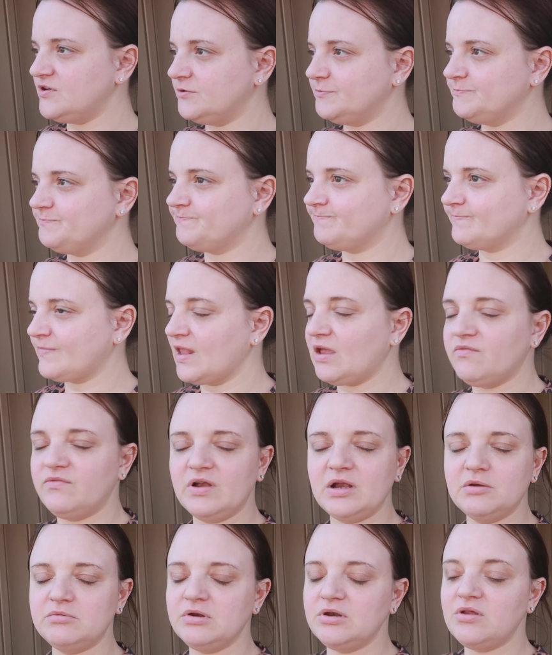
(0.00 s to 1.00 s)
I
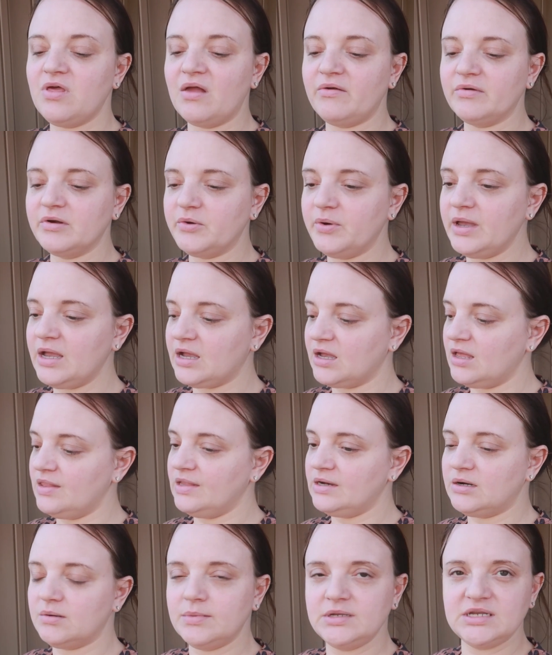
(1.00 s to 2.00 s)
figured we'd do that real quick,
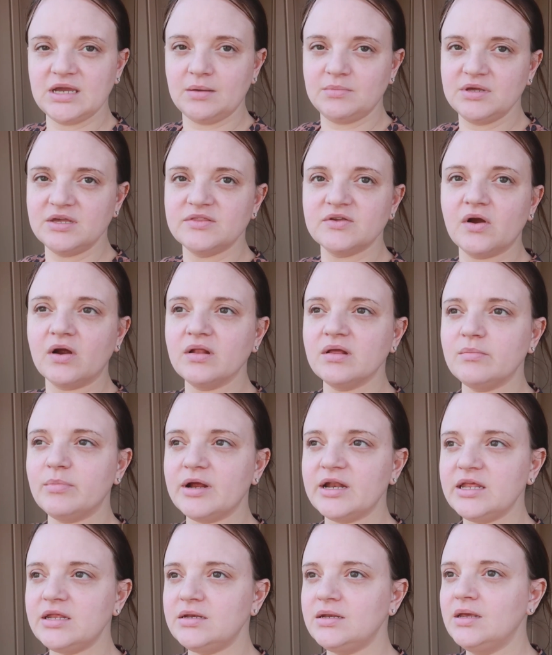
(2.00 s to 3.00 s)
and then it'll be time to get the garlic
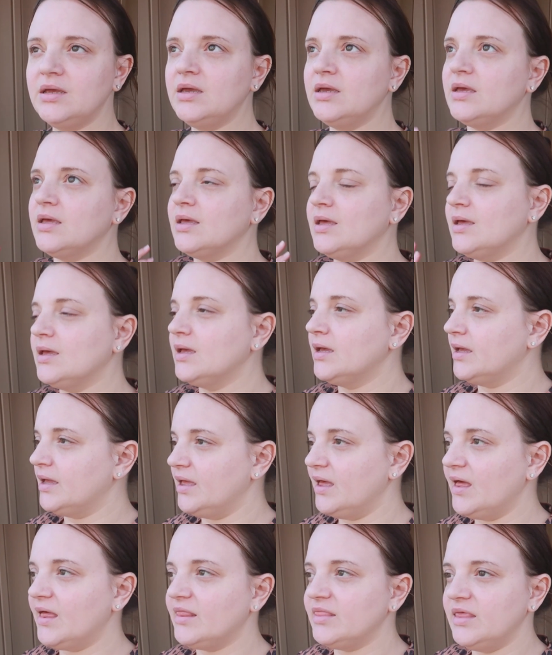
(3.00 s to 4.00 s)
bread in,
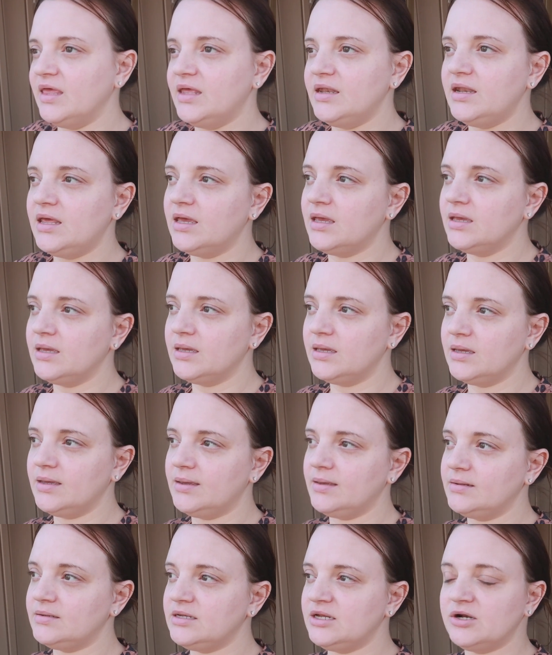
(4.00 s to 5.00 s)
and then
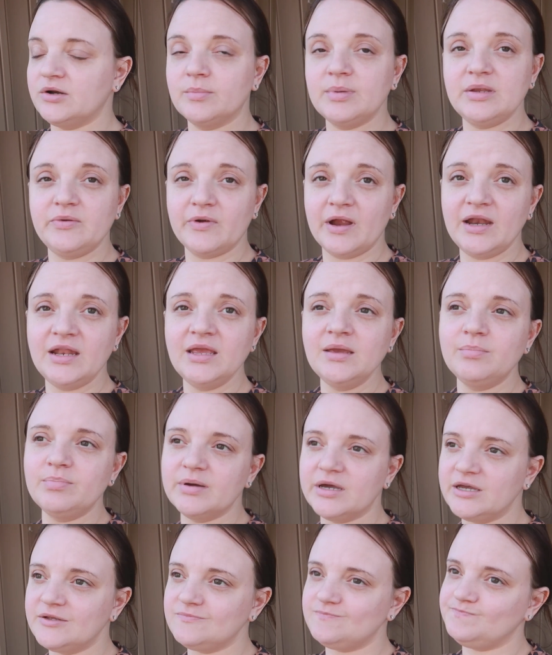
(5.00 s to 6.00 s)
dinner will be ready.
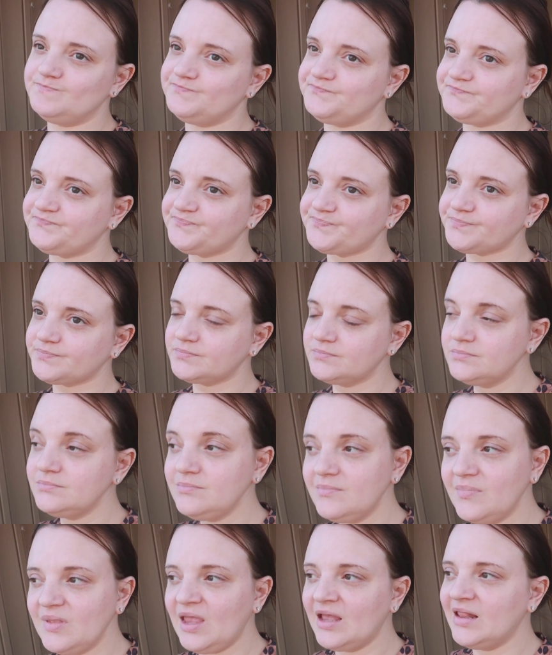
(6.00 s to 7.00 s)
But
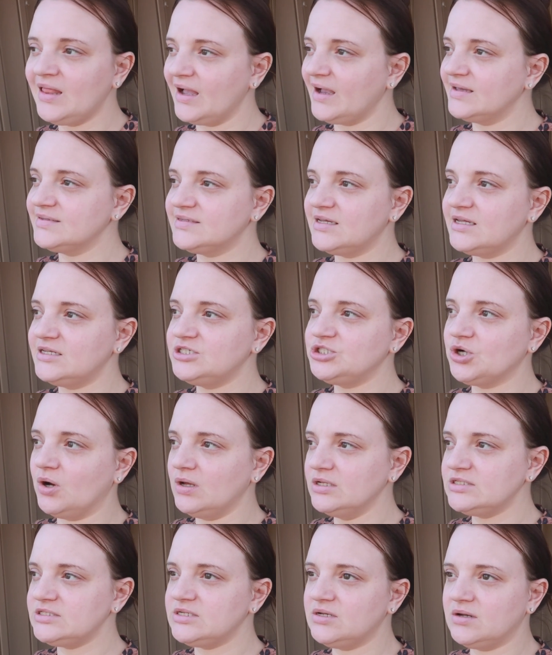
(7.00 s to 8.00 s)
like I said,
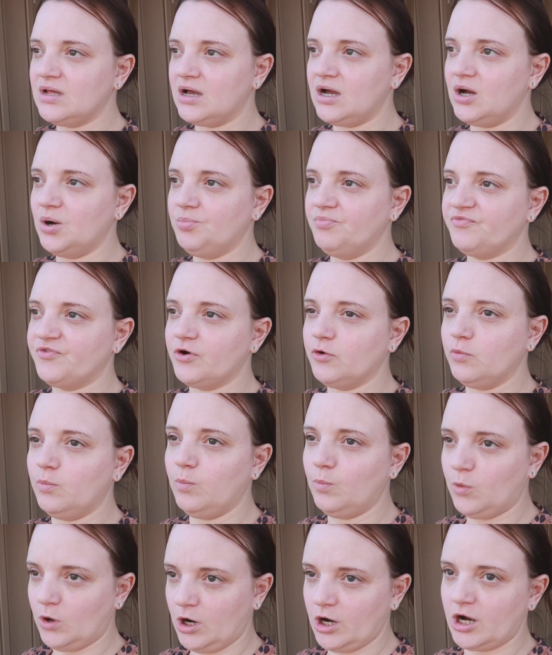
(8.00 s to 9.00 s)
John's still not home
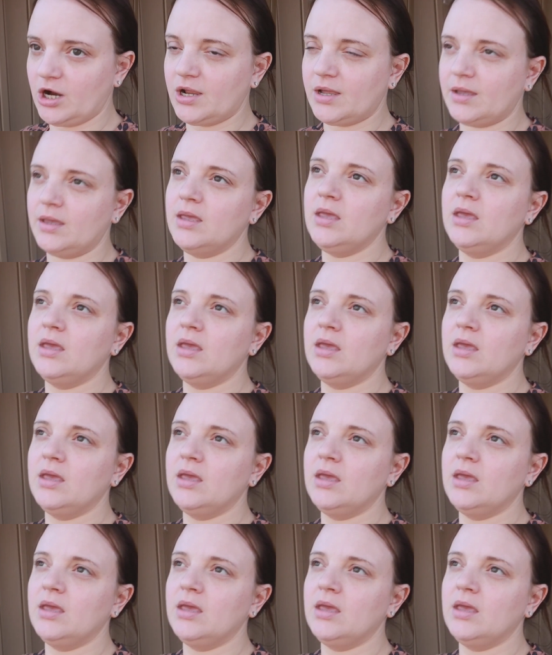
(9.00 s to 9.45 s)
from work,